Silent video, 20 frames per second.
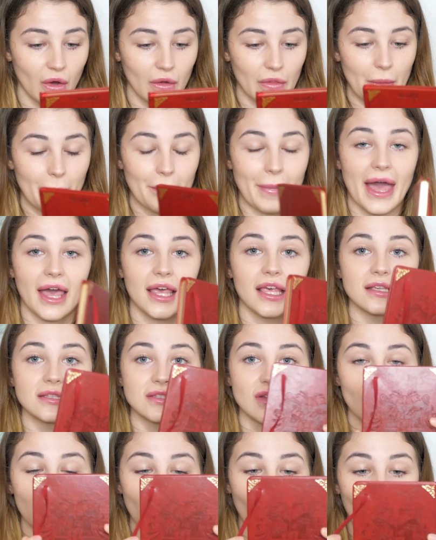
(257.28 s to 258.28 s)
On the back,
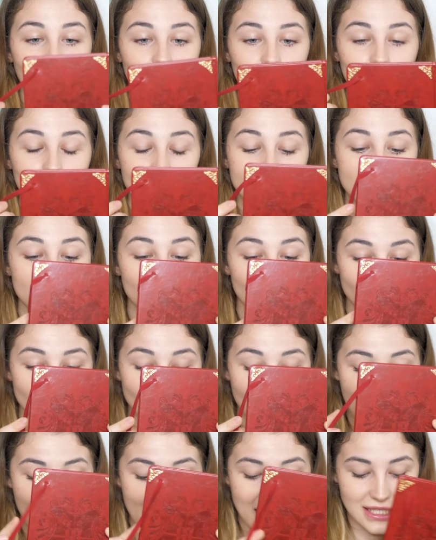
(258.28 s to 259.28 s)
it's got the Hogwarts
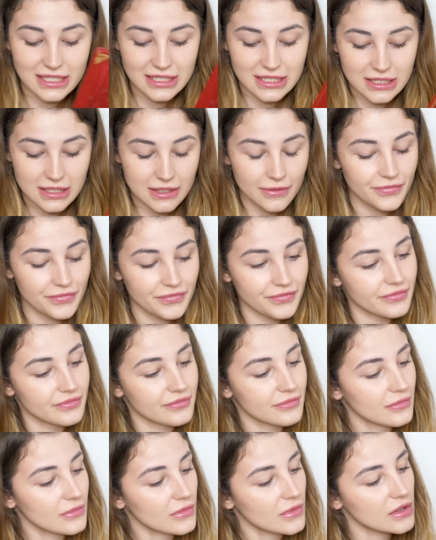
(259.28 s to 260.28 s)
crest.
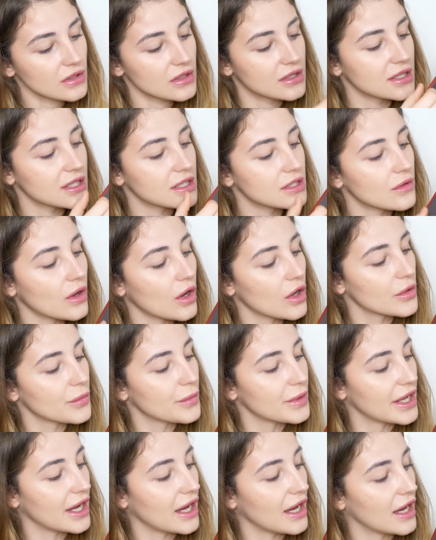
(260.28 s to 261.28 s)
And then you
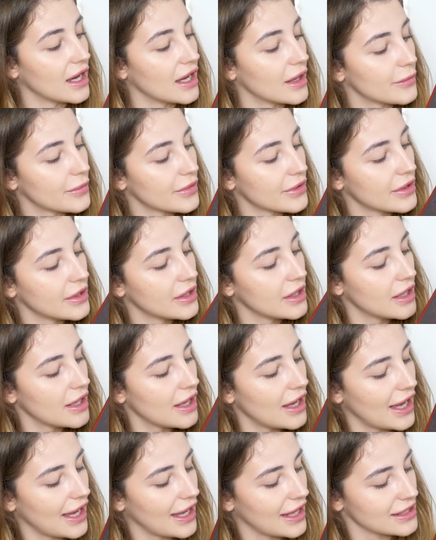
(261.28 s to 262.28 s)
open it up,
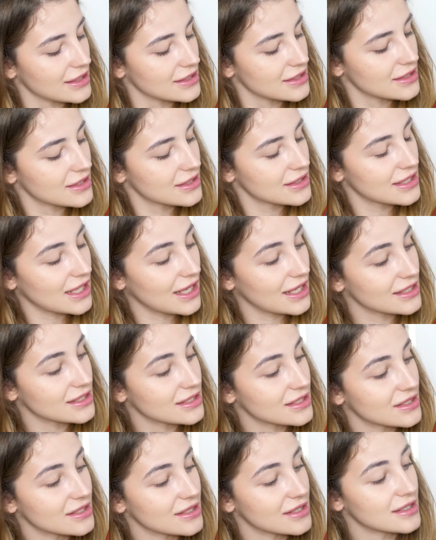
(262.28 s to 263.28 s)
and that
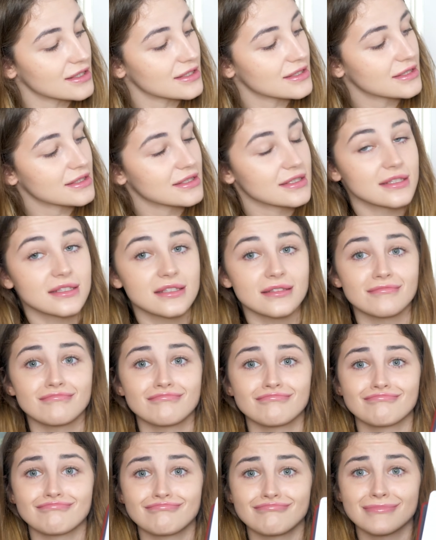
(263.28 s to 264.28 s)
is just
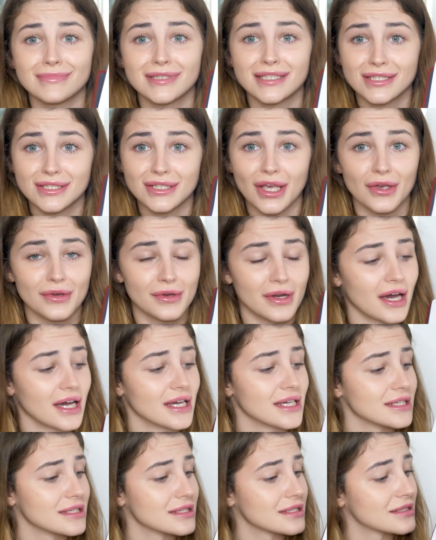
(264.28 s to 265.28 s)
so
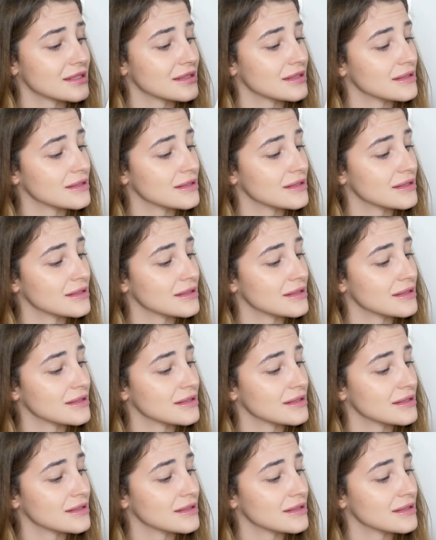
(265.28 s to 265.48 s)
nice.